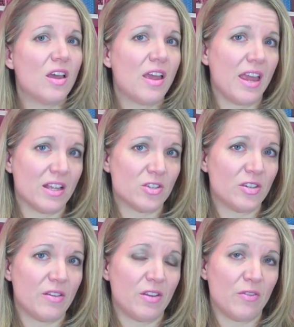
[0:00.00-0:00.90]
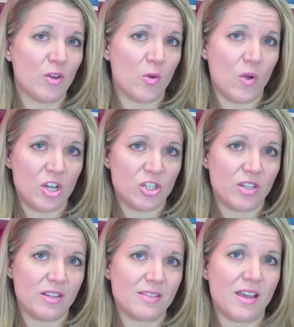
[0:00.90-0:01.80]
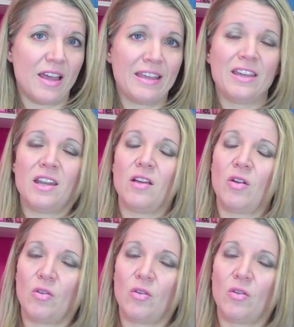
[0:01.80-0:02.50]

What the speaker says: answered any of your questions. I get